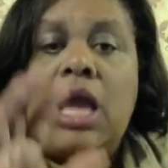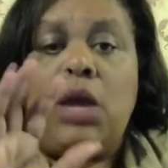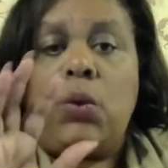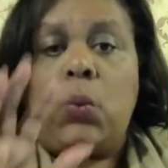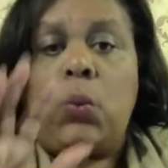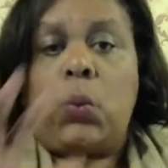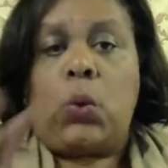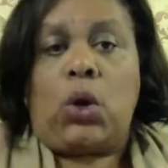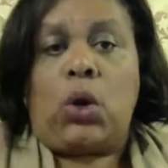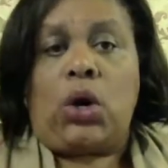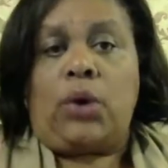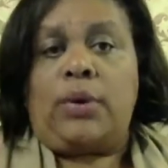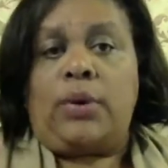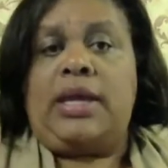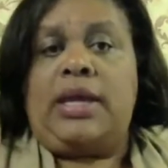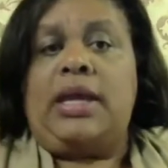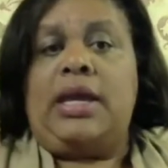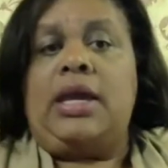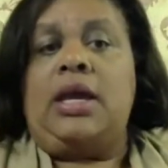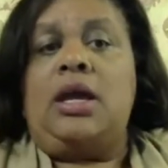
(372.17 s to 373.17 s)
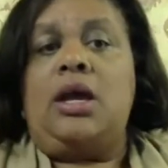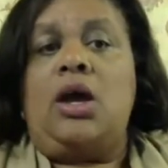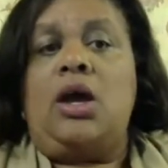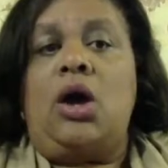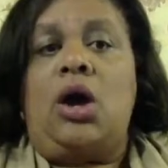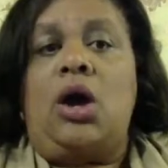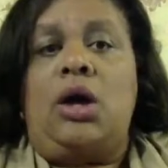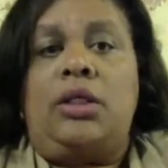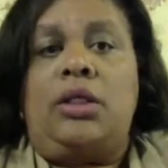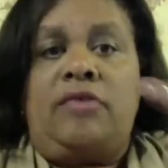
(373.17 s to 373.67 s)
And worry
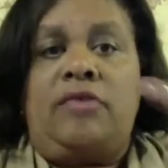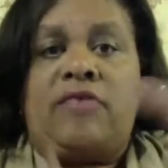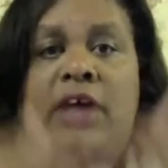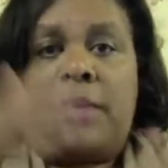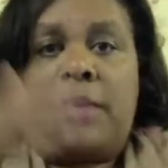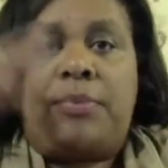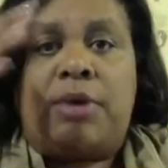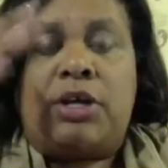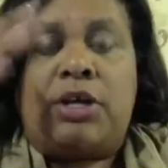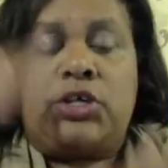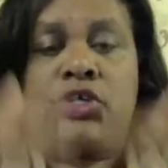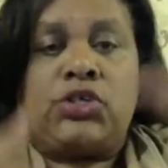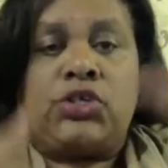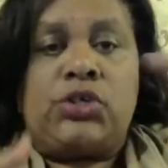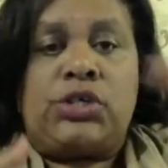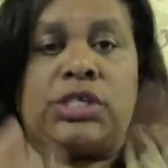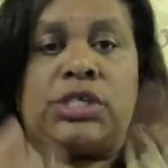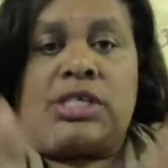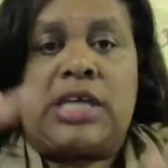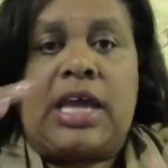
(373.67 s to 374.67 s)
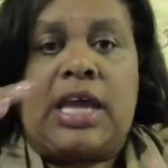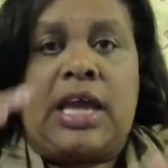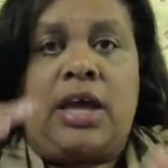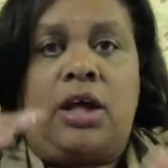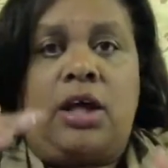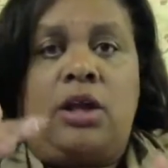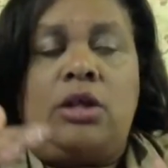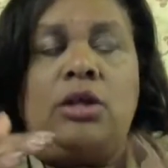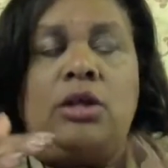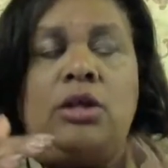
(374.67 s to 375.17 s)
on the vibrational
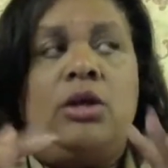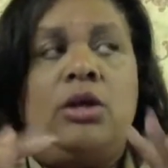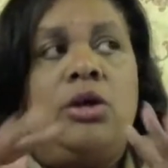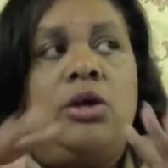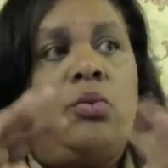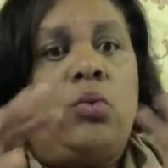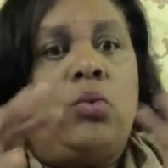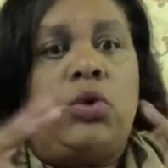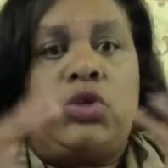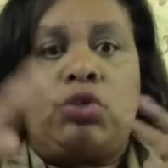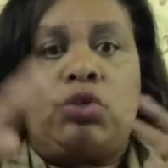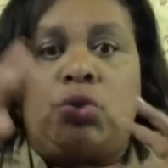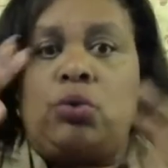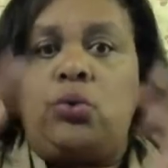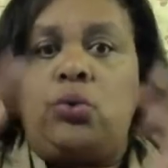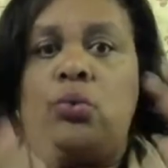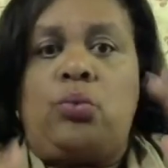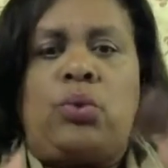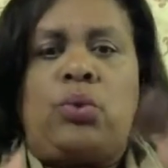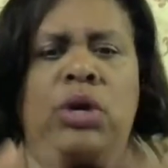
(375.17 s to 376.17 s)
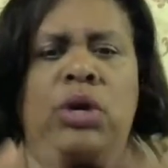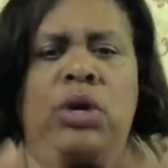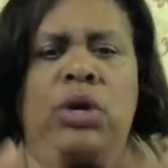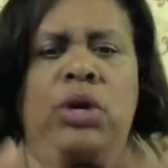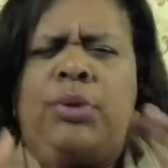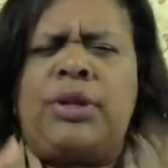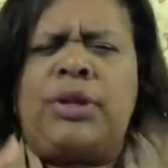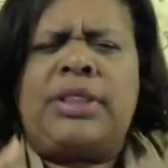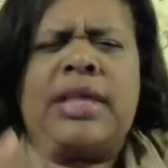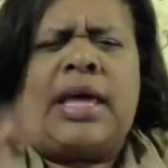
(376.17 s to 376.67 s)
scale, which
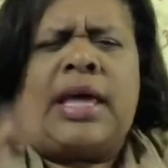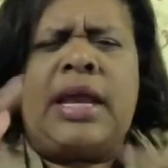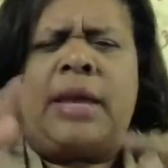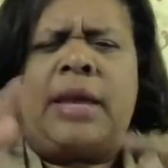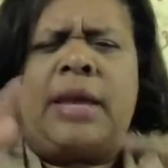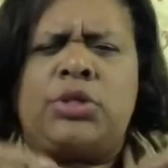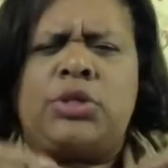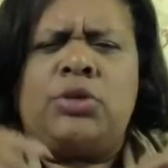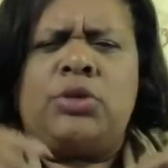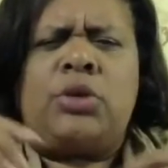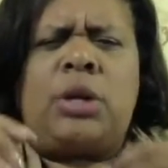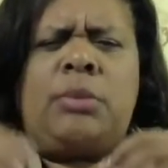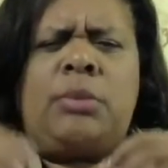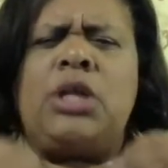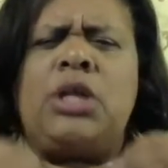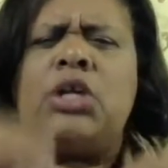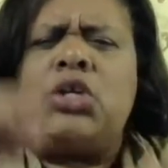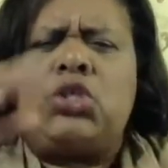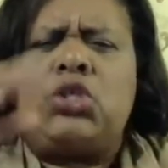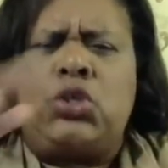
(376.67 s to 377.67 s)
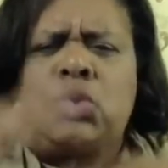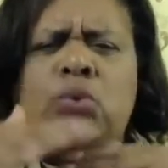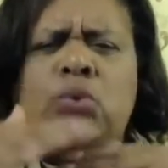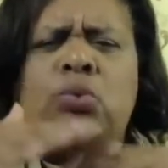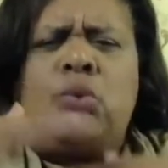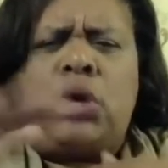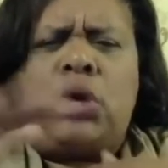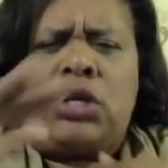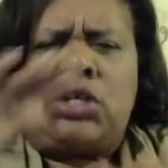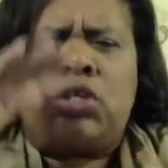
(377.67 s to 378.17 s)
put that up soon. I'm going to
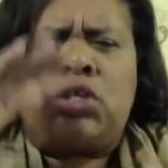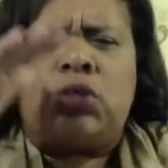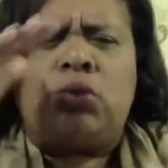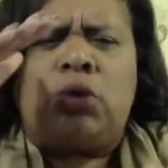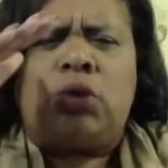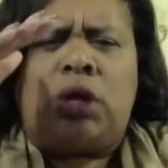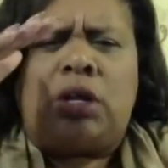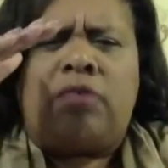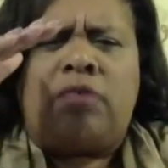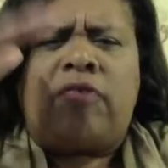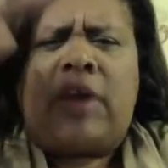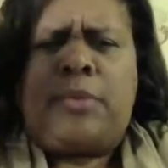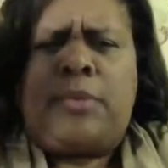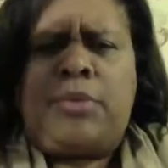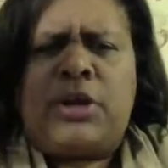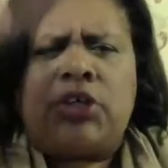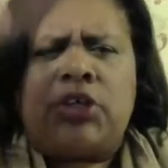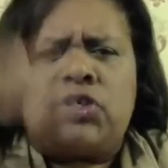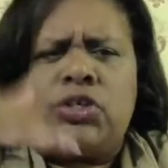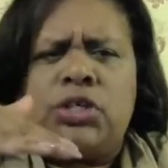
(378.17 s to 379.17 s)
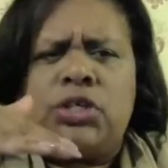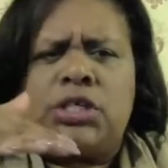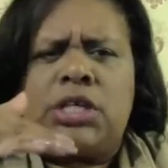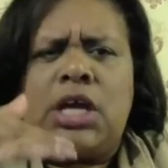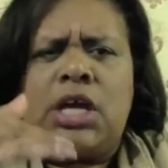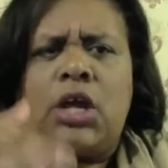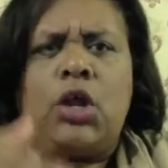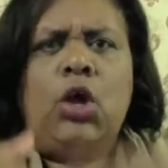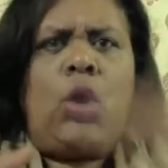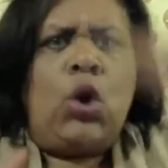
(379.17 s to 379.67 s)
do one soon on the vibrational
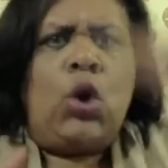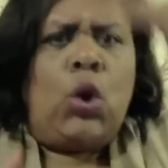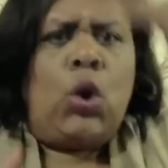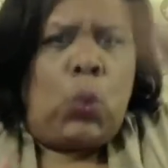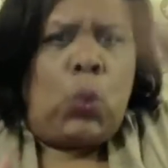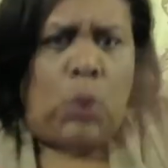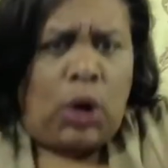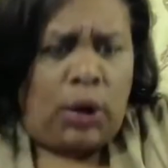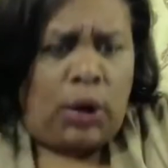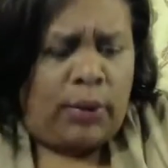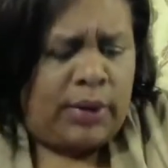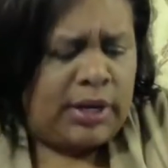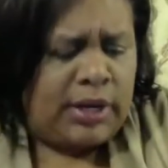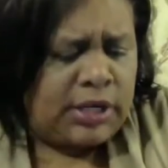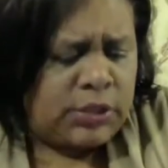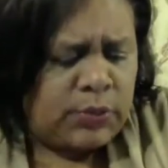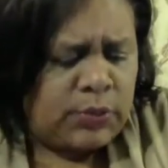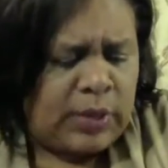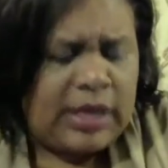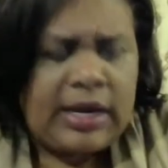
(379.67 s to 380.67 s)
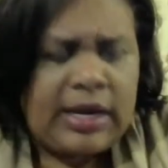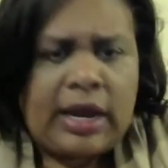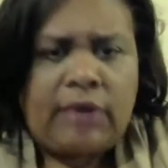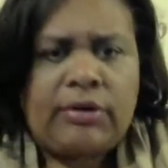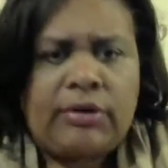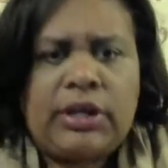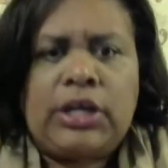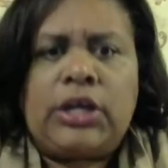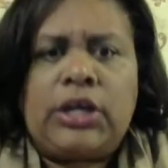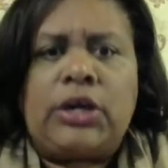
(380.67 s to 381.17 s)
scale. Worry is way
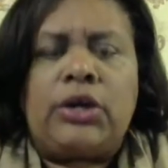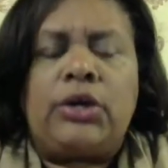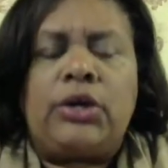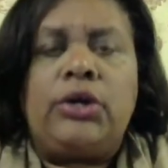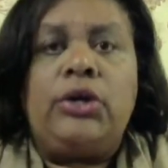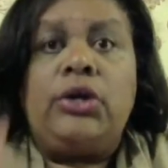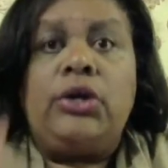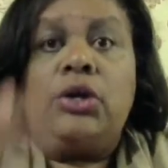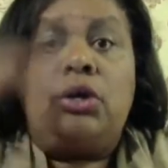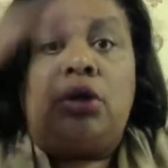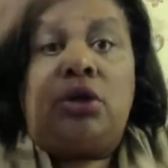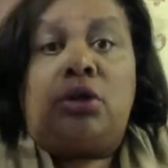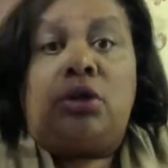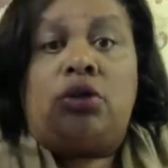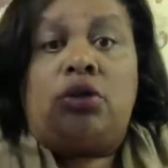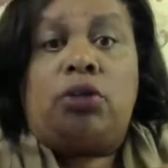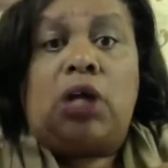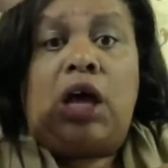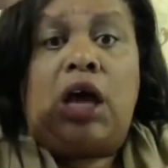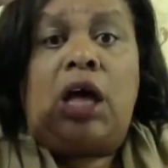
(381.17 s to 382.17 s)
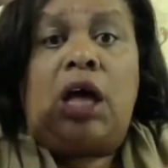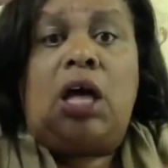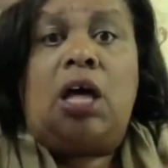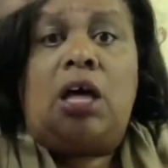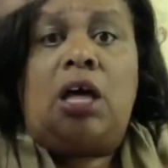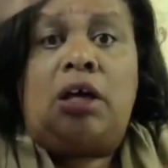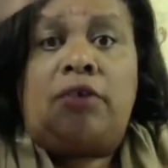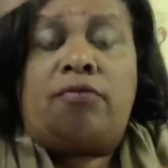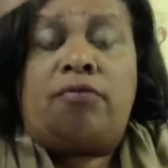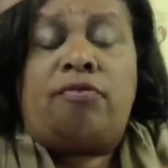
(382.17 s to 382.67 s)
down here.
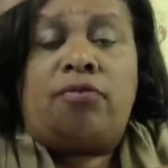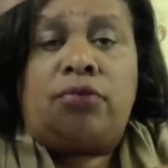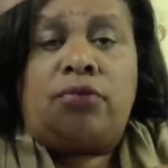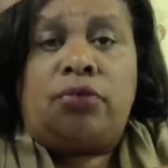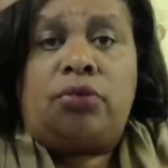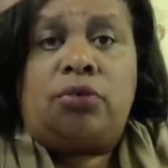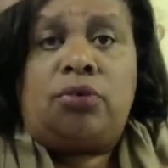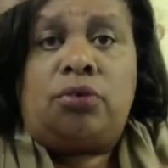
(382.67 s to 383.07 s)
Love